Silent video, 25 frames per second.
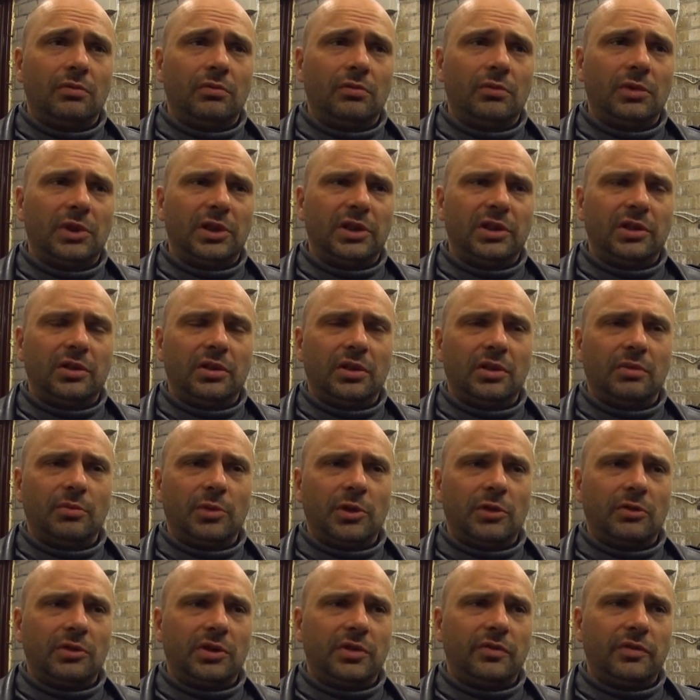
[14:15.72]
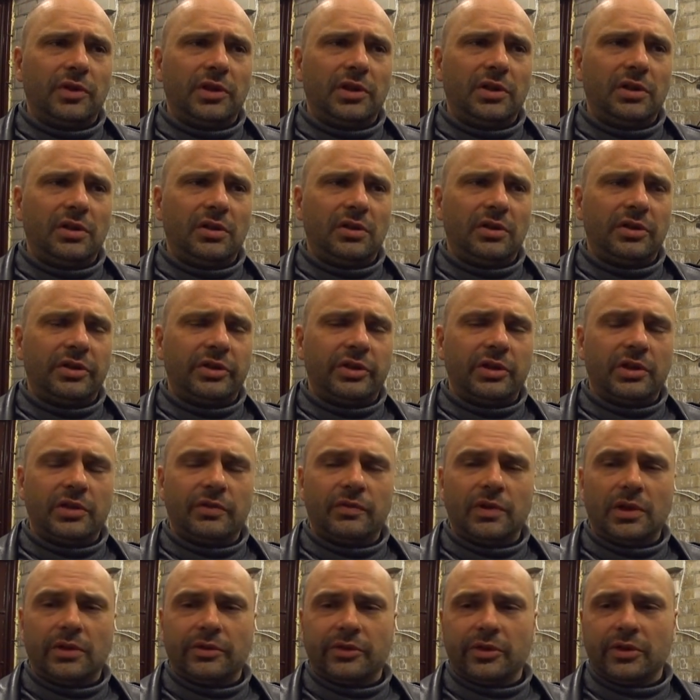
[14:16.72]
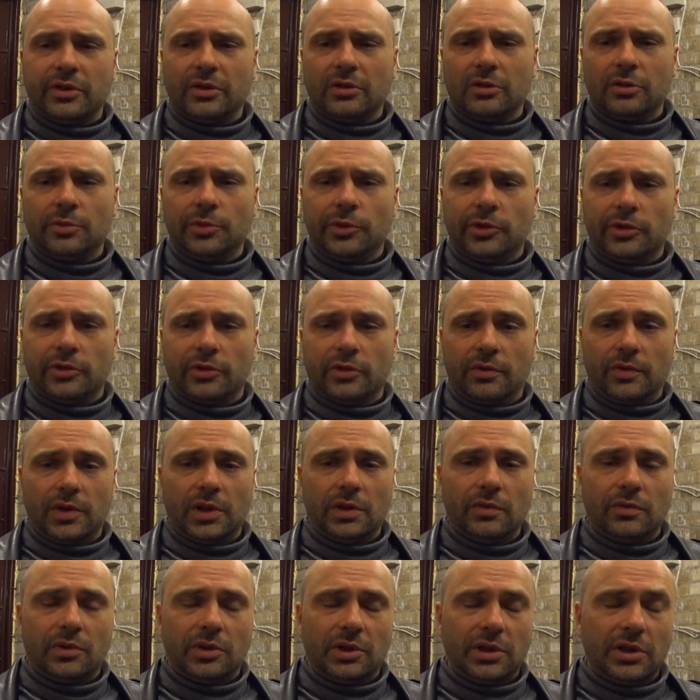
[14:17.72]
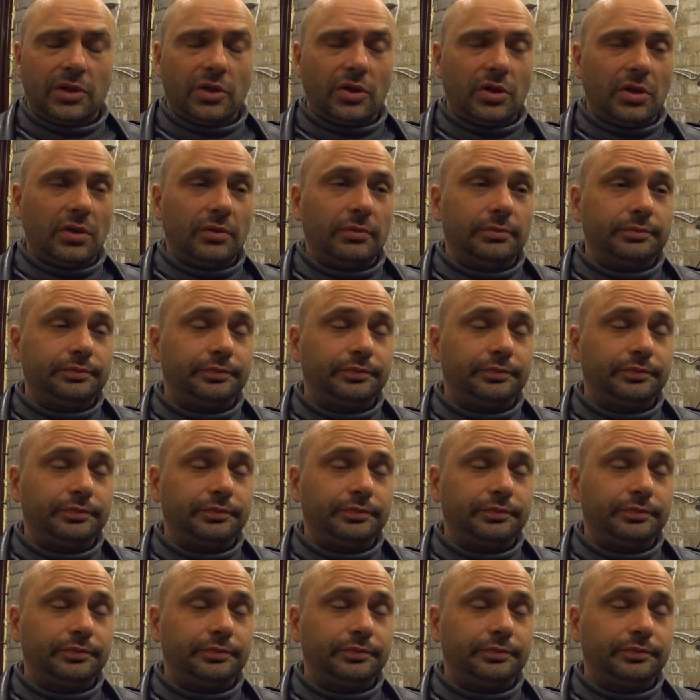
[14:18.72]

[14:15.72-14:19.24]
I did about 26,000 kilometers on that one actually.